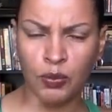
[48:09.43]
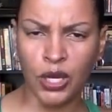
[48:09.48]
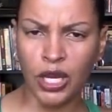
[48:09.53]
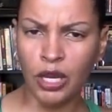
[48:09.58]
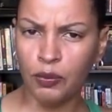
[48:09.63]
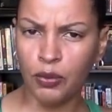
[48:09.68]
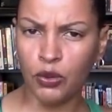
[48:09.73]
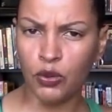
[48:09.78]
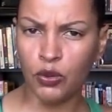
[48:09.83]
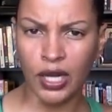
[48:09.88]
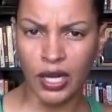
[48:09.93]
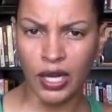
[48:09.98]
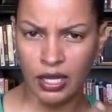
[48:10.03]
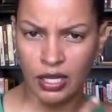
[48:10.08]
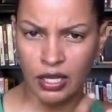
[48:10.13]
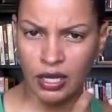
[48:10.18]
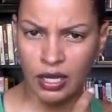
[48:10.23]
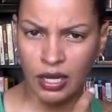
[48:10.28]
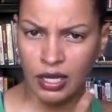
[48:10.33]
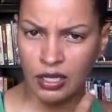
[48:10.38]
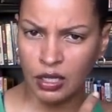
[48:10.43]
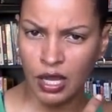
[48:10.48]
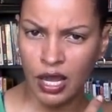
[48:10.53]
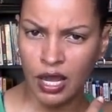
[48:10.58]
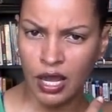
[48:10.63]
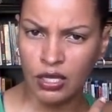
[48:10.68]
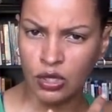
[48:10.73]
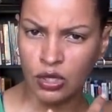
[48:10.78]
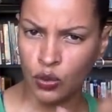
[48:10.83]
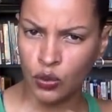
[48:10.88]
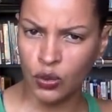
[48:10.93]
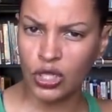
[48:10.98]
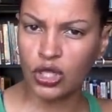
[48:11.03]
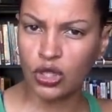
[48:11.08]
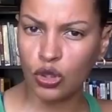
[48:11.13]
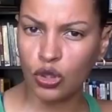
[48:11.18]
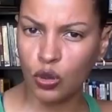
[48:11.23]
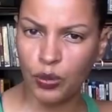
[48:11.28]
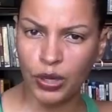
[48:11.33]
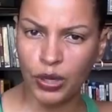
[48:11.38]
people and as
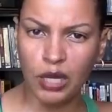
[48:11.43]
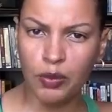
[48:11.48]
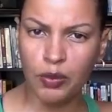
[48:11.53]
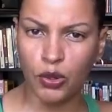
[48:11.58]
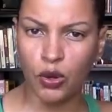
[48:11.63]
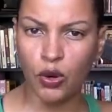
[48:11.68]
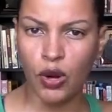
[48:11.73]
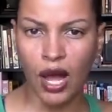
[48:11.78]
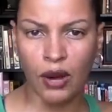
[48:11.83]
original people,